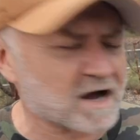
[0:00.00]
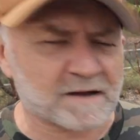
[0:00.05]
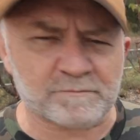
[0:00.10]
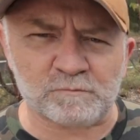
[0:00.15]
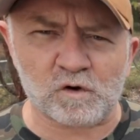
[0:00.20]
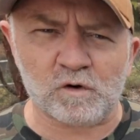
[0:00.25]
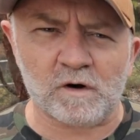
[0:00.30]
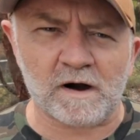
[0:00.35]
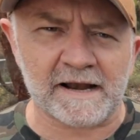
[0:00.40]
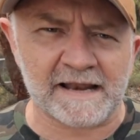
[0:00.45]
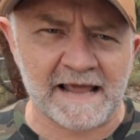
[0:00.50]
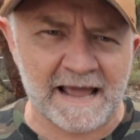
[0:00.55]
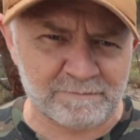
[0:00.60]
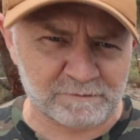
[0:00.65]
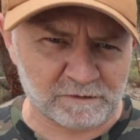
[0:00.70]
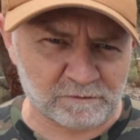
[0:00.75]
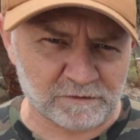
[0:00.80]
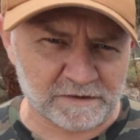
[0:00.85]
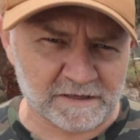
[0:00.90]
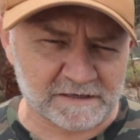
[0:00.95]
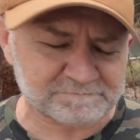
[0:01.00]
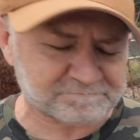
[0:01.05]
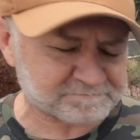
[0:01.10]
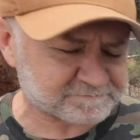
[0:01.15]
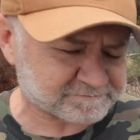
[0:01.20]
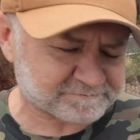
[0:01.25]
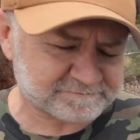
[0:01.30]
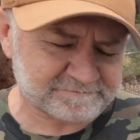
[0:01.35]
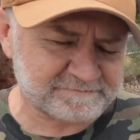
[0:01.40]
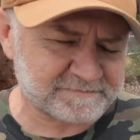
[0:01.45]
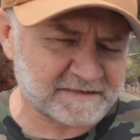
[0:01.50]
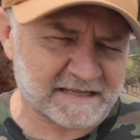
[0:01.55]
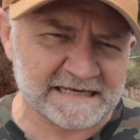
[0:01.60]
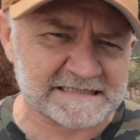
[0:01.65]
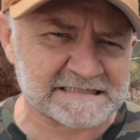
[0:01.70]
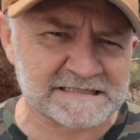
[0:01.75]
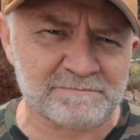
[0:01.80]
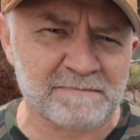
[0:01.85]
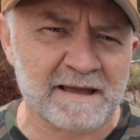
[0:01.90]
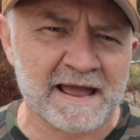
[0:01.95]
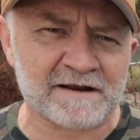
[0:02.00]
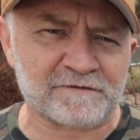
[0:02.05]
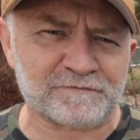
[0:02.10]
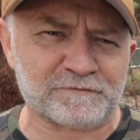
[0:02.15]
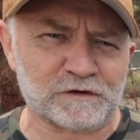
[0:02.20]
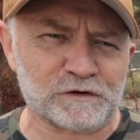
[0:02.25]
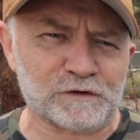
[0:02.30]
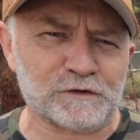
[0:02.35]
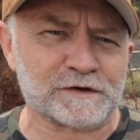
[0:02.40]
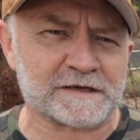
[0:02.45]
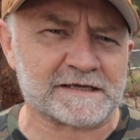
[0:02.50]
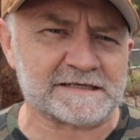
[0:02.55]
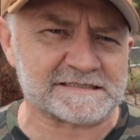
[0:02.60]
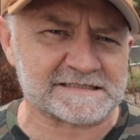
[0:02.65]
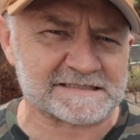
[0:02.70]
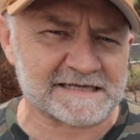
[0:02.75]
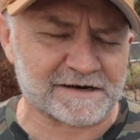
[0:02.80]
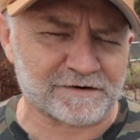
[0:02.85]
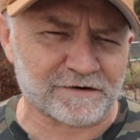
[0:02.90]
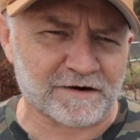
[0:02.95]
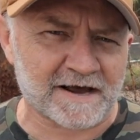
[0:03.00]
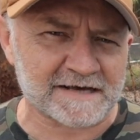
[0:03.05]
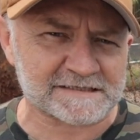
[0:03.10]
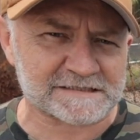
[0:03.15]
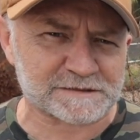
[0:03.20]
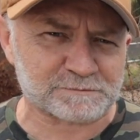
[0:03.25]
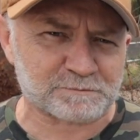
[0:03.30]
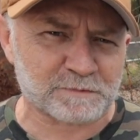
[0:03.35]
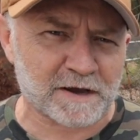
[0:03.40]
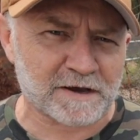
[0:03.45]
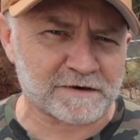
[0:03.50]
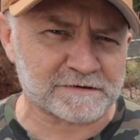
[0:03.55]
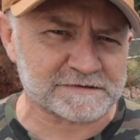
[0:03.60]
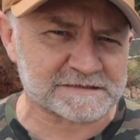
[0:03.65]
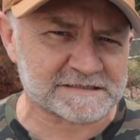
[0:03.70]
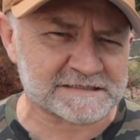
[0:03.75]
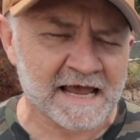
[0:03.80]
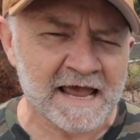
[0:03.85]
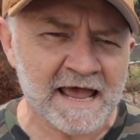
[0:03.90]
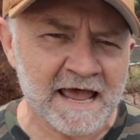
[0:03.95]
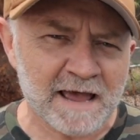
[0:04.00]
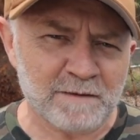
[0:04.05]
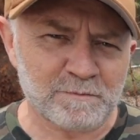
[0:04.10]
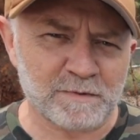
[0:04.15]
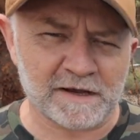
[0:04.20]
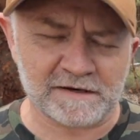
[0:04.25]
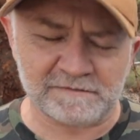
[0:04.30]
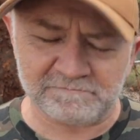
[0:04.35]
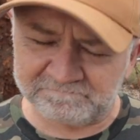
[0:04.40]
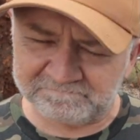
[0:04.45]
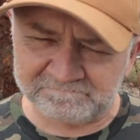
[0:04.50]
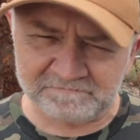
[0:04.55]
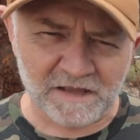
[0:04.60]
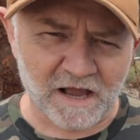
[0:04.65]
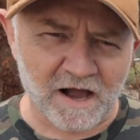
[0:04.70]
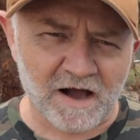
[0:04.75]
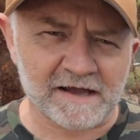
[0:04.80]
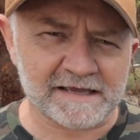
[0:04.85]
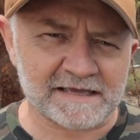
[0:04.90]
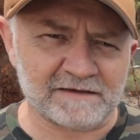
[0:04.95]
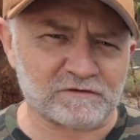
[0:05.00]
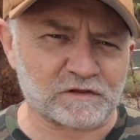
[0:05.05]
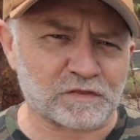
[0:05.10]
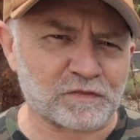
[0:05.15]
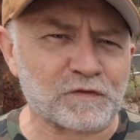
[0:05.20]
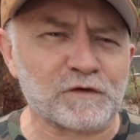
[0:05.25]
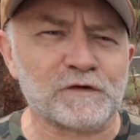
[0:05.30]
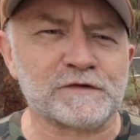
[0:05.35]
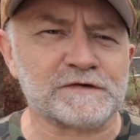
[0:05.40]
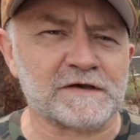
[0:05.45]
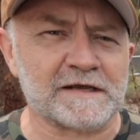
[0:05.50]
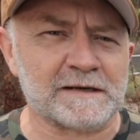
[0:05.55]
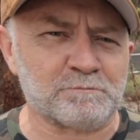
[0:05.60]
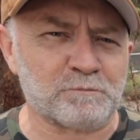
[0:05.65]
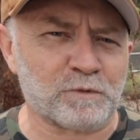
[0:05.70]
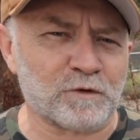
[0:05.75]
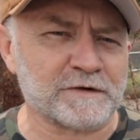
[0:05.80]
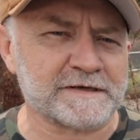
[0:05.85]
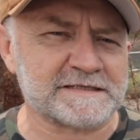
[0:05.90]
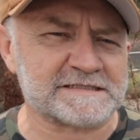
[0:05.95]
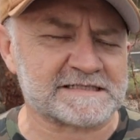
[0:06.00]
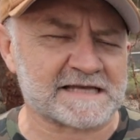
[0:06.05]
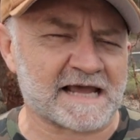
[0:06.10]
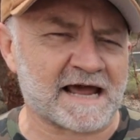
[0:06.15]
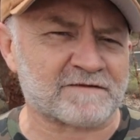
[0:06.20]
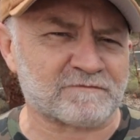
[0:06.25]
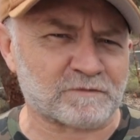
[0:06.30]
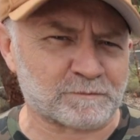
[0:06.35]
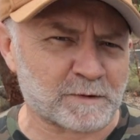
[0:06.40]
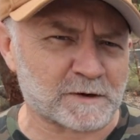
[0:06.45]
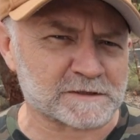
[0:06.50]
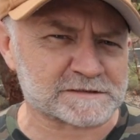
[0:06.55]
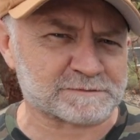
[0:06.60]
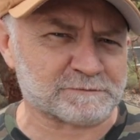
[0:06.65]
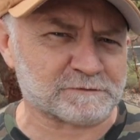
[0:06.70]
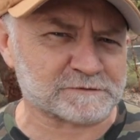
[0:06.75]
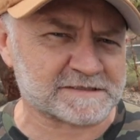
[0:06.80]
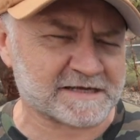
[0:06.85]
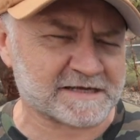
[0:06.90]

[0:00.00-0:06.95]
I'm quite happy with it. It's a matter for you to consider, I suppose, but I give it 13 points out of a possible